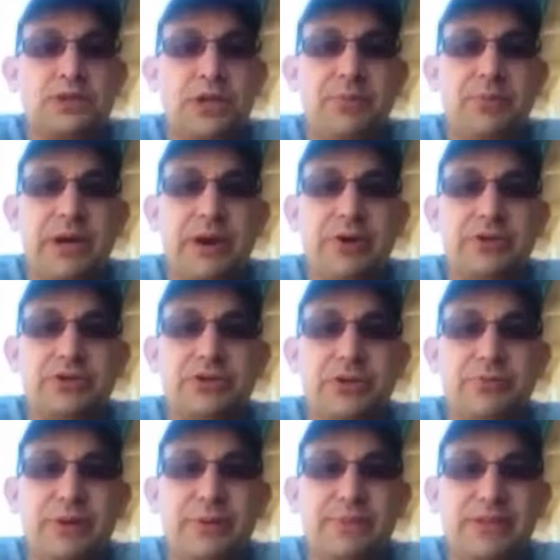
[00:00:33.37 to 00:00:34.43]
John Pyron
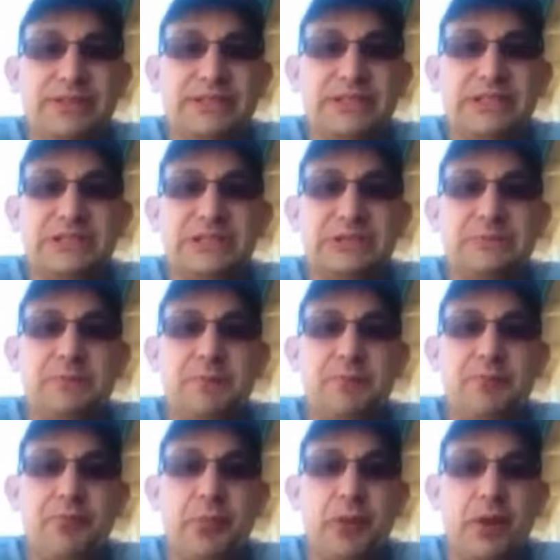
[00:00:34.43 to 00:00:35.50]
took my business
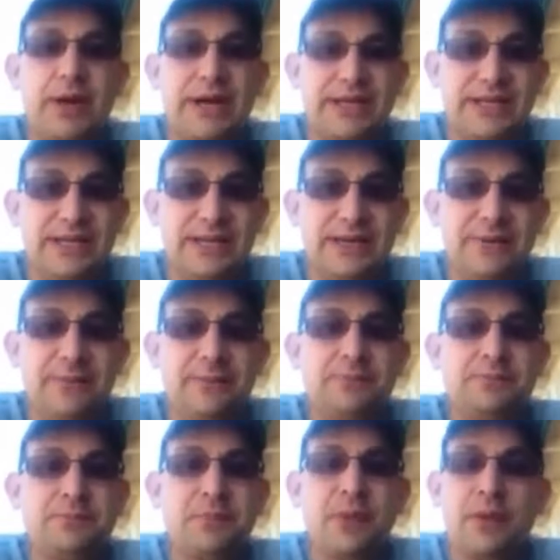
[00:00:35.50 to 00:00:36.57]
idea,
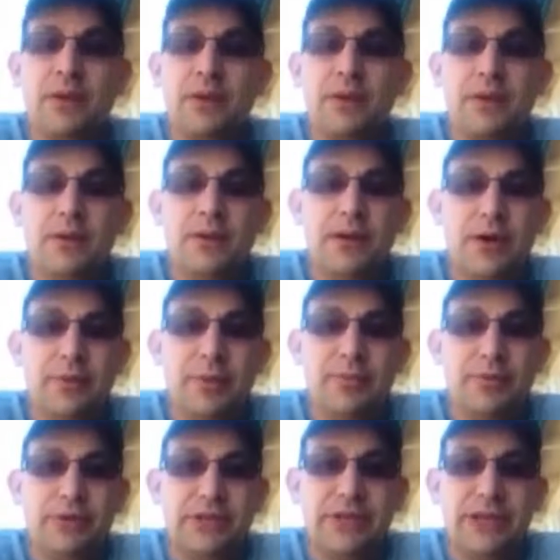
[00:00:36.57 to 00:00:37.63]
helped
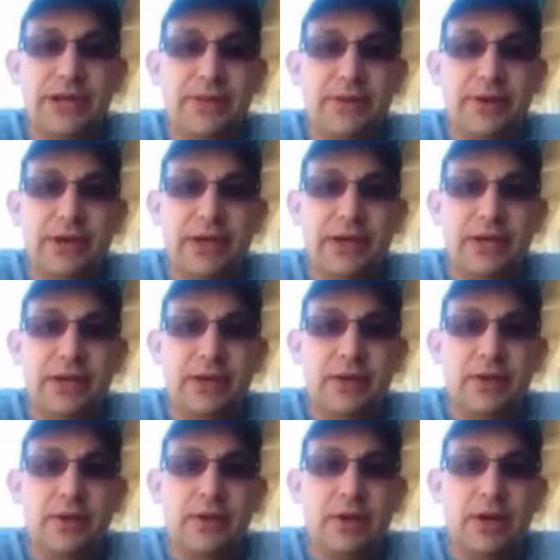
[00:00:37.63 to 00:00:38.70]
me put together
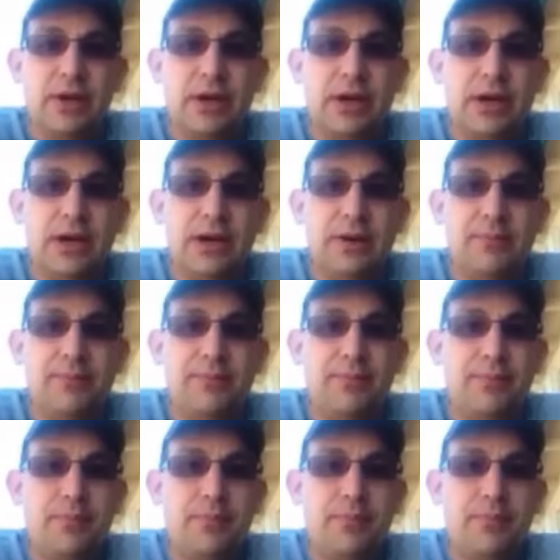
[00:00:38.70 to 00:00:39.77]
a uh,
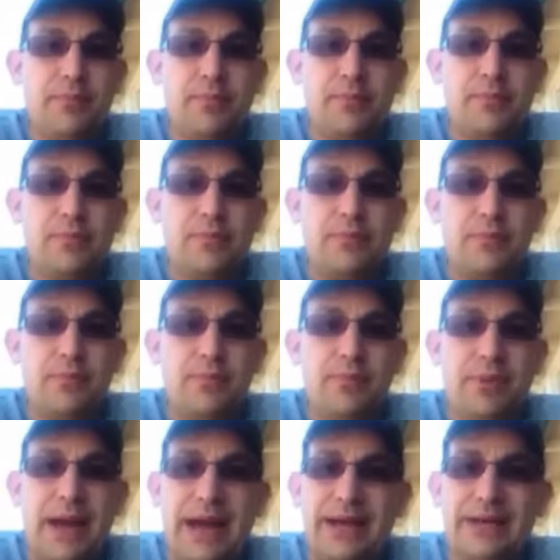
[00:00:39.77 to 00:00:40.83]

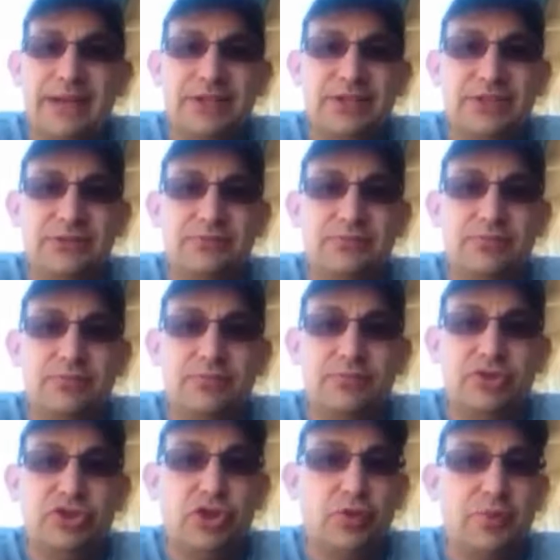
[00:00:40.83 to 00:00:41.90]
package,
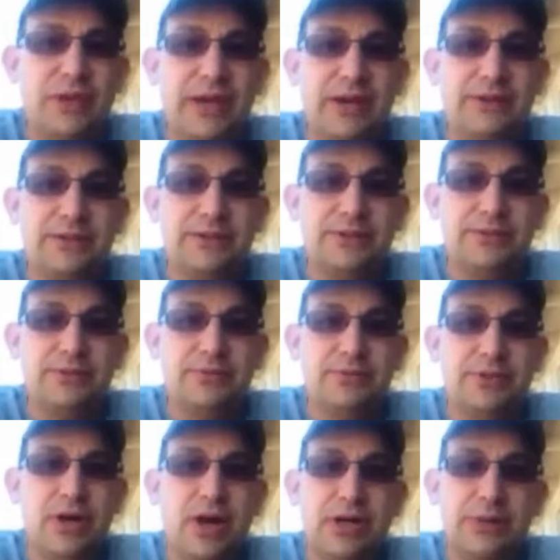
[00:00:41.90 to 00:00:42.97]
showed me how to
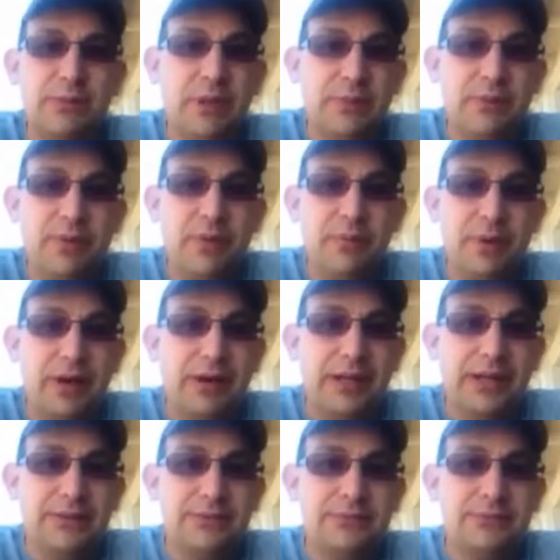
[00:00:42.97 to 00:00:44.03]
talk to people about
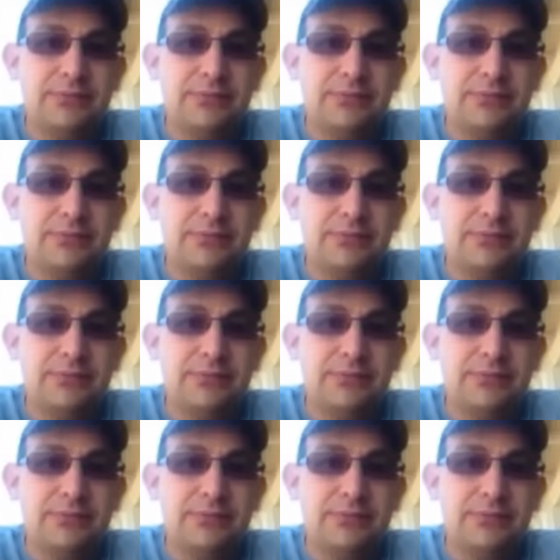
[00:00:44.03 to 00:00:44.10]
it.